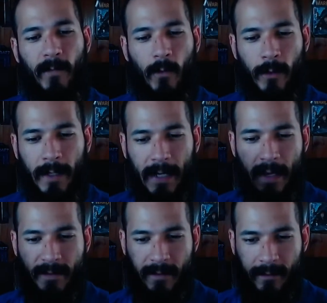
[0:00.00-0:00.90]

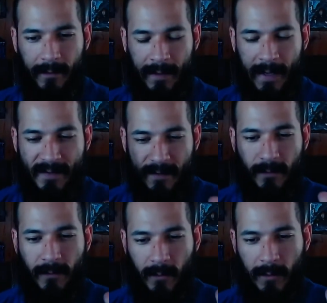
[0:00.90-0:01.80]
organizing, in
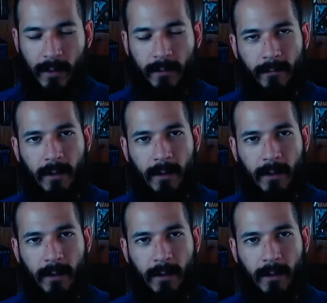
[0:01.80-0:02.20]
essence, your